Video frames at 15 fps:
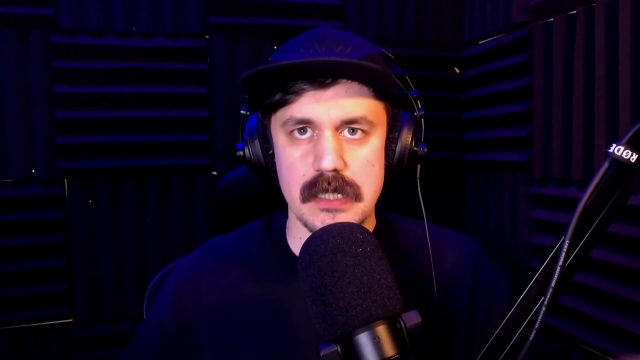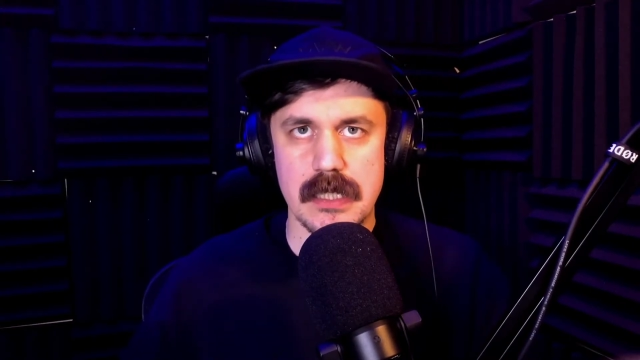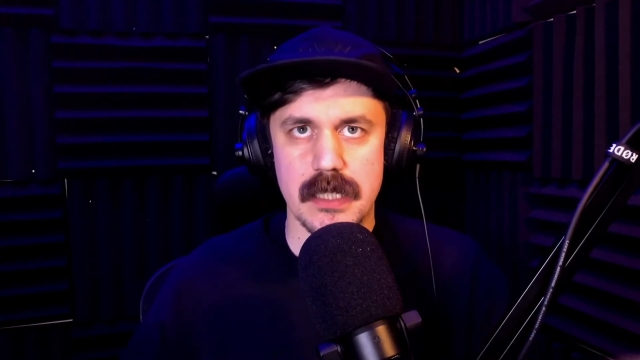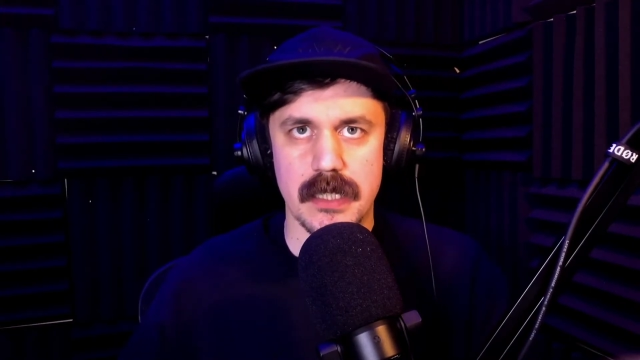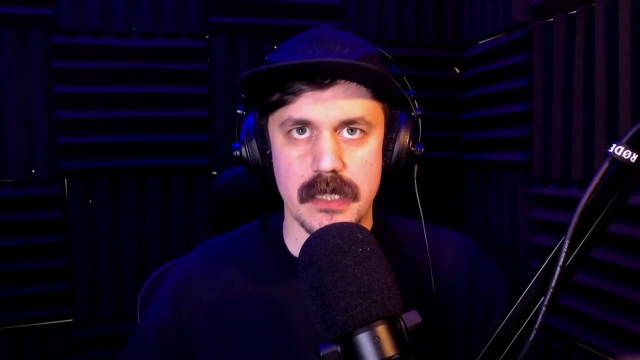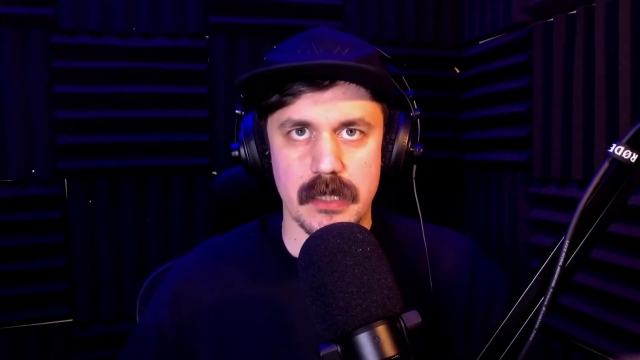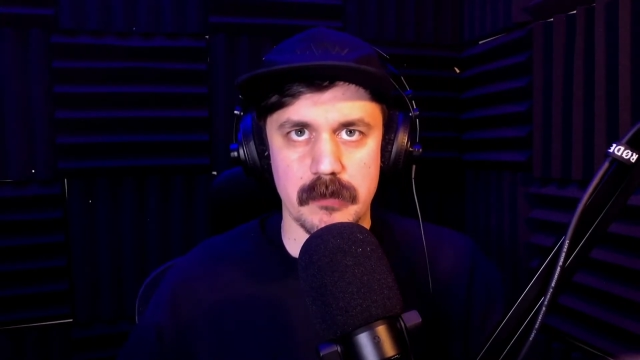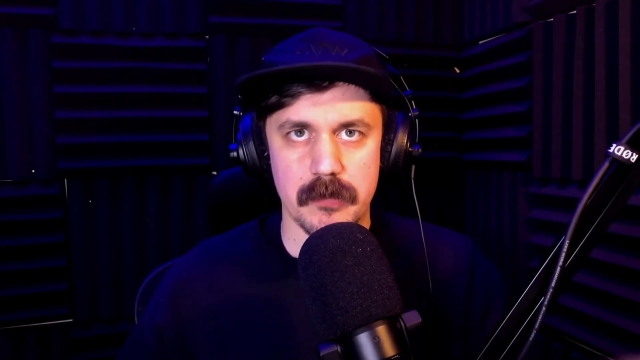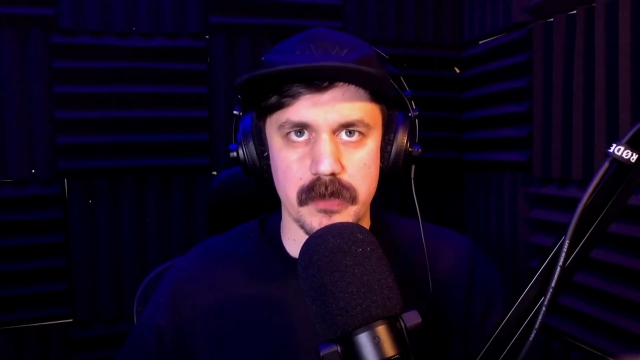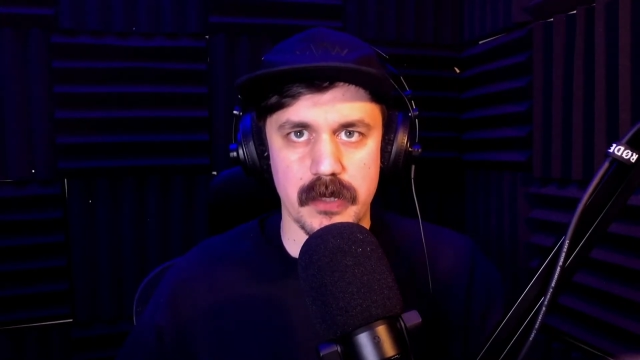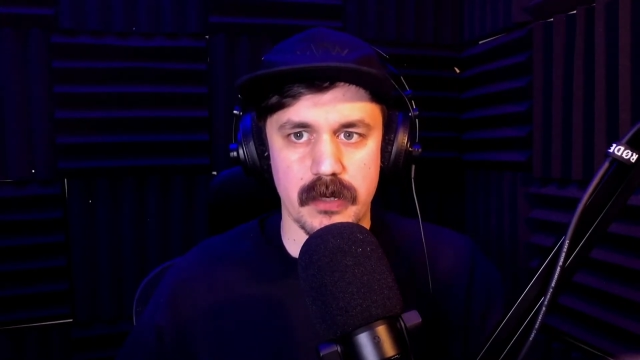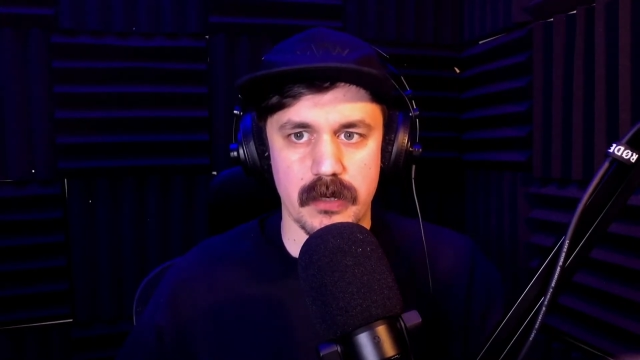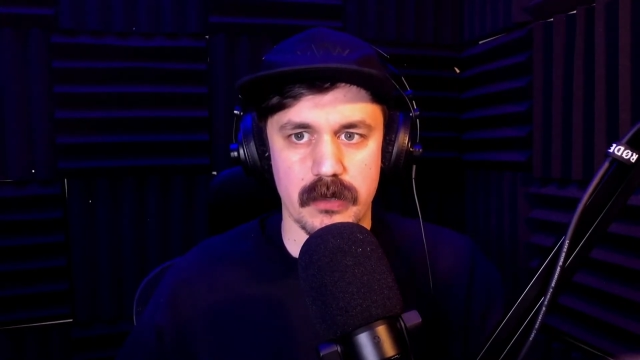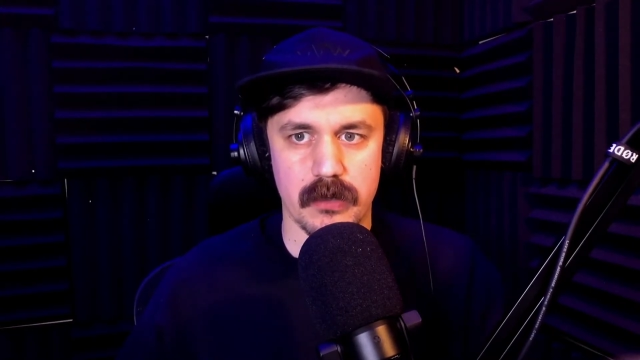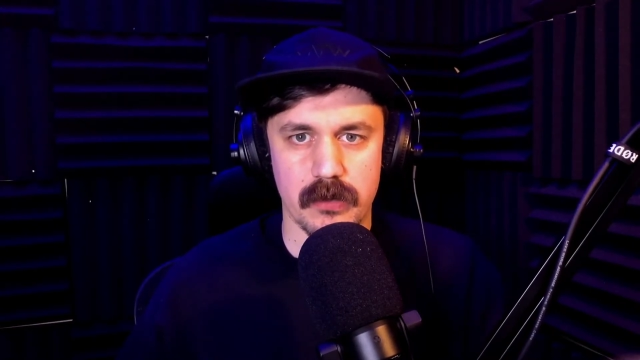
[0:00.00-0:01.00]

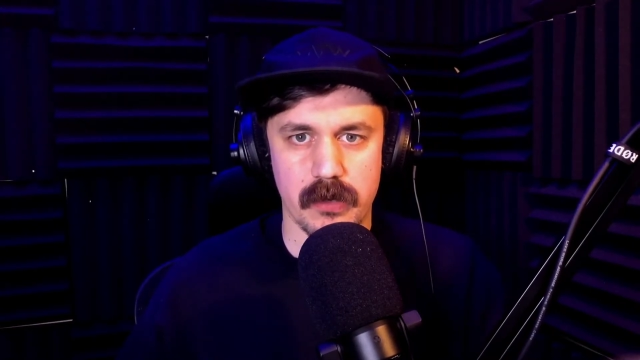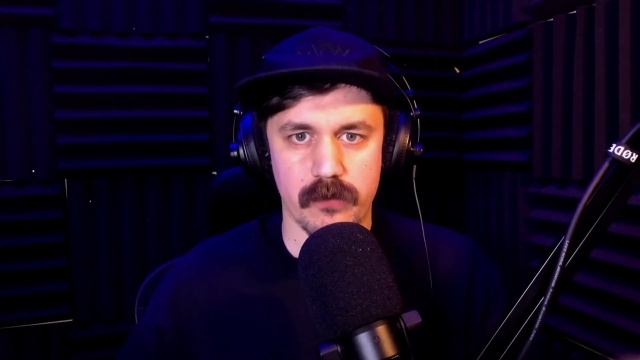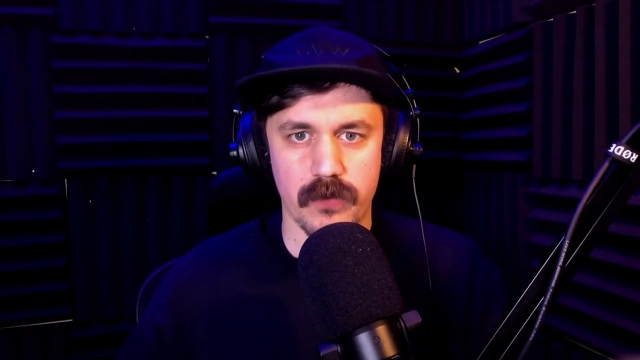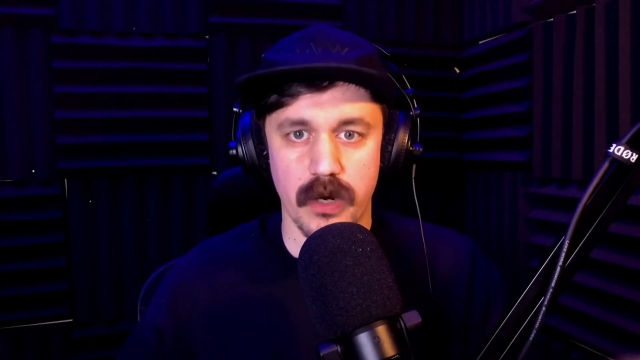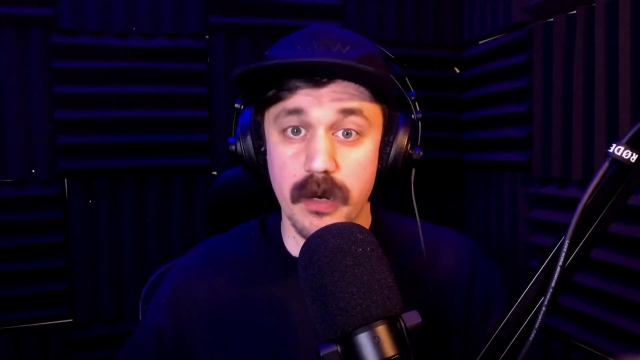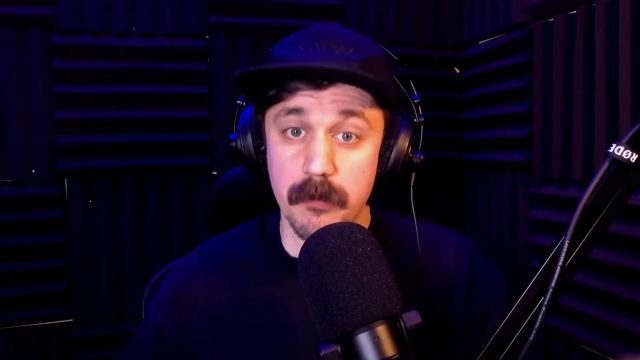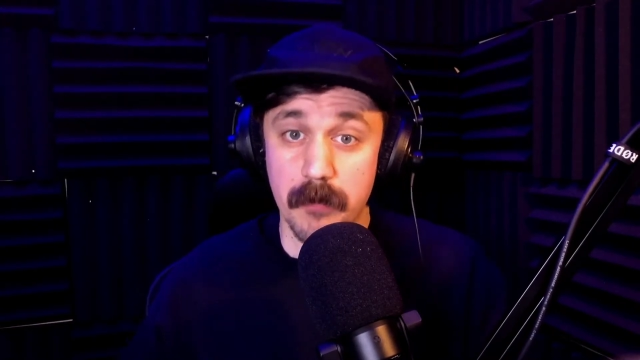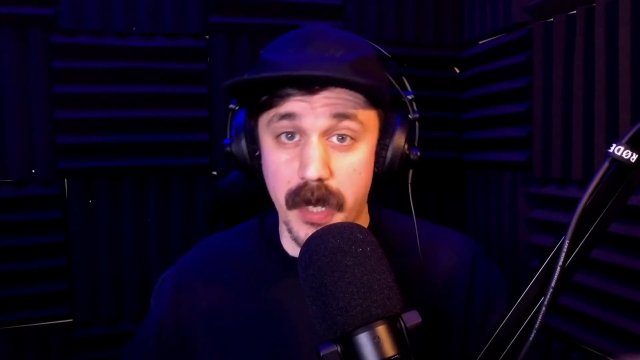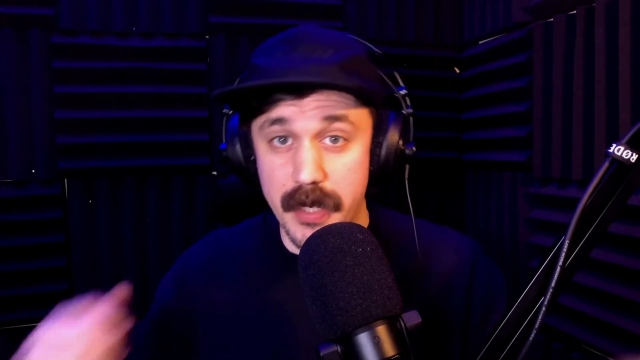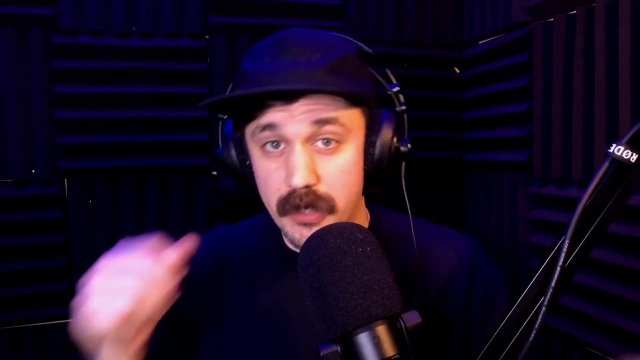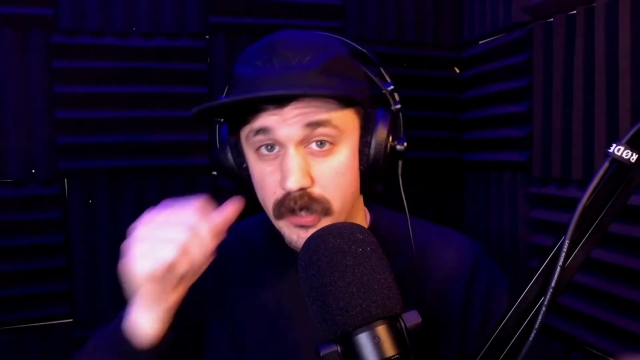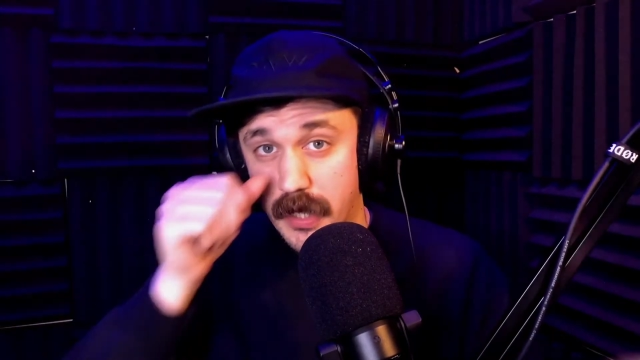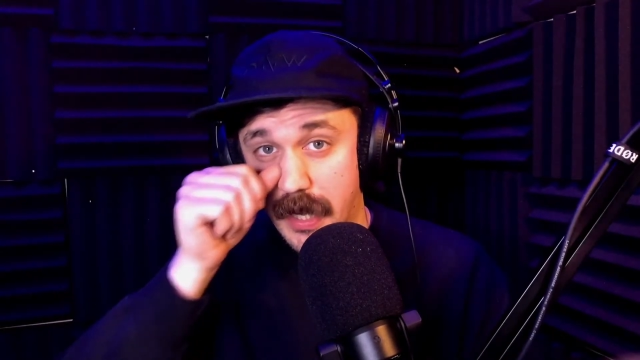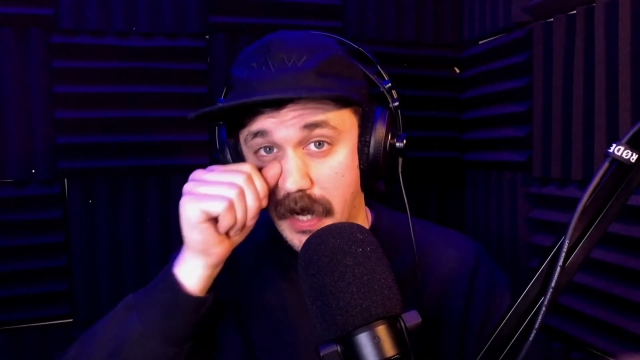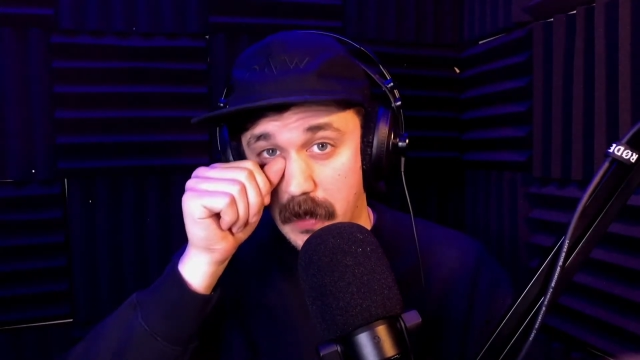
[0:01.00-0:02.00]
They're very
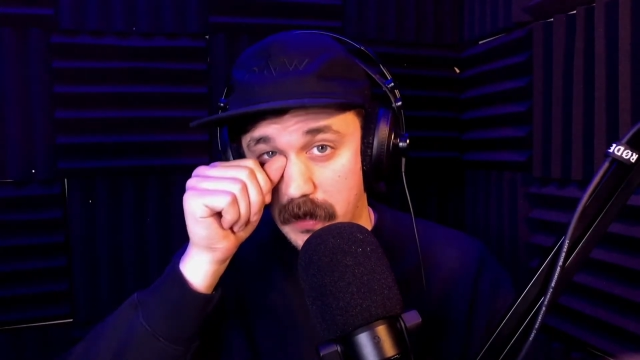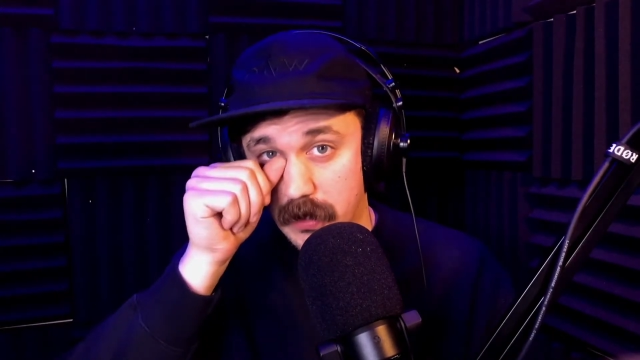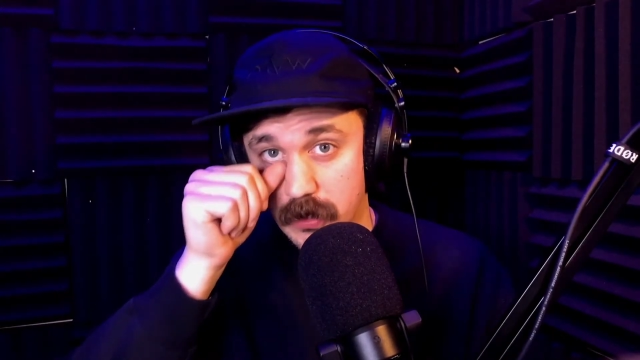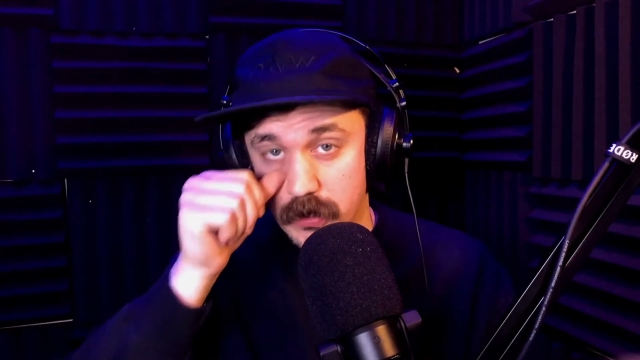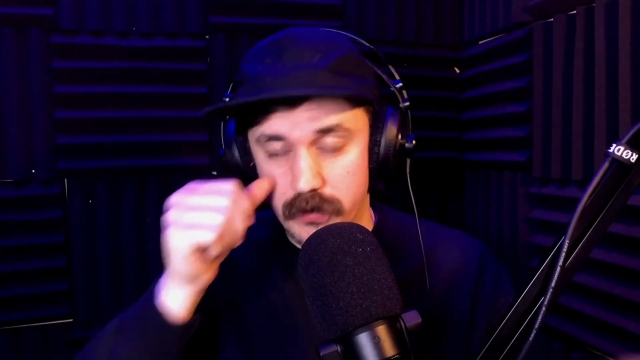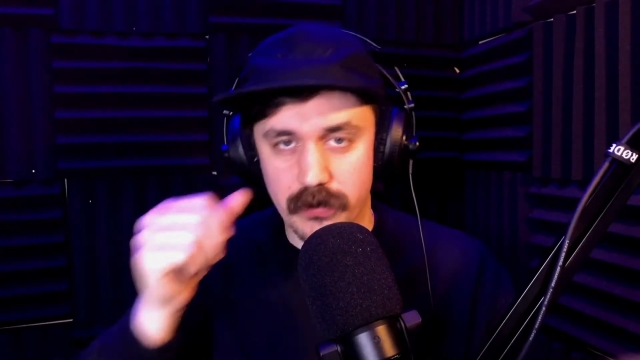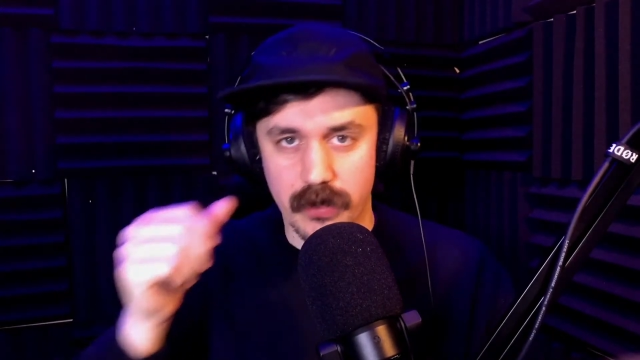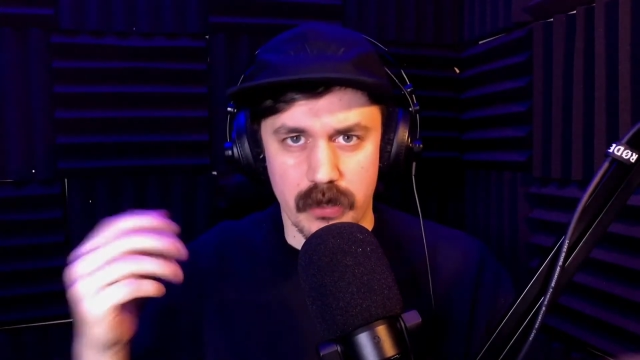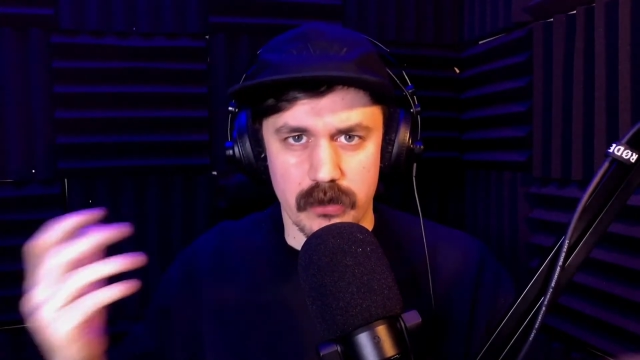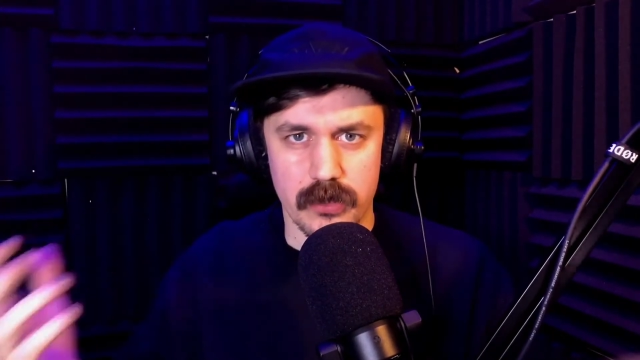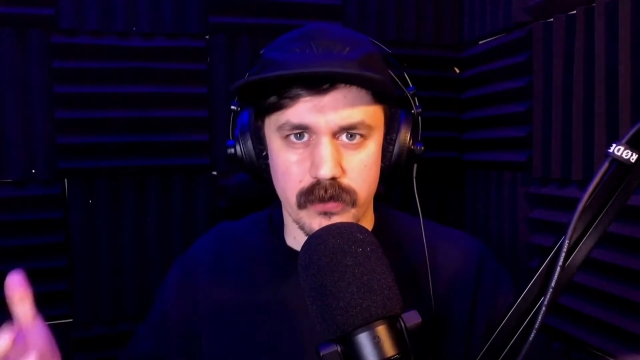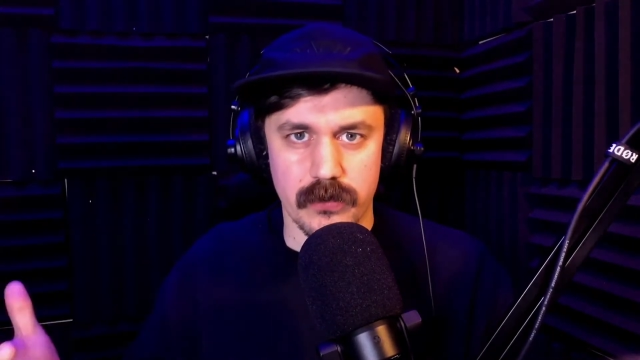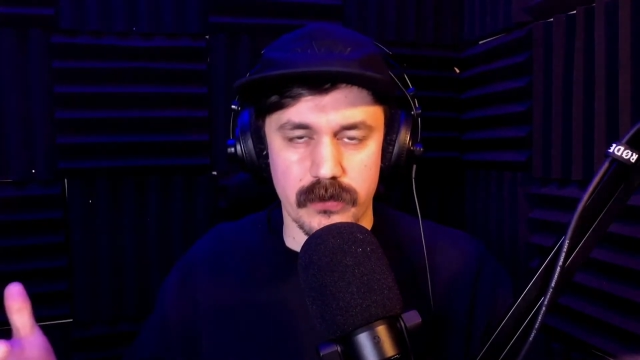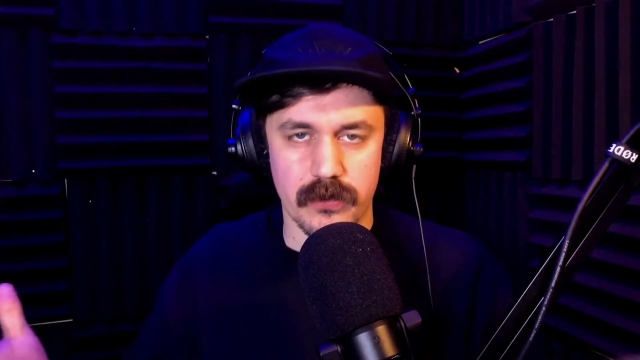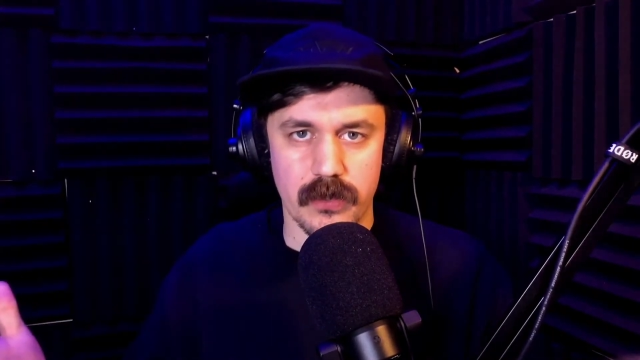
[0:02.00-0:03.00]
minor characters that are
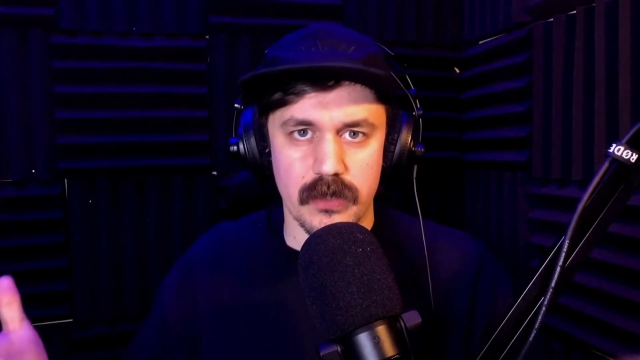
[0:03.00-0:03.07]
just,